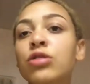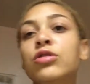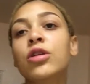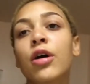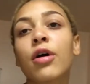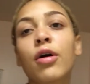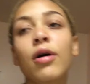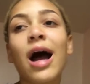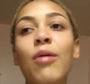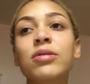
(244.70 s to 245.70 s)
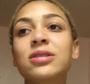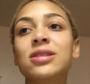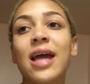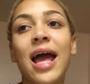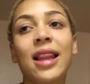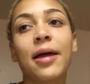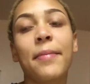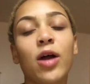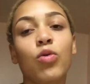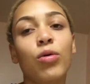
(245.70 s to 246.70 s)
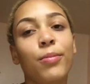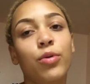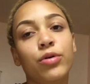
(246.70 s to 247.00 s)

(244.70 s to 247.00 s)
So I would say I let my corn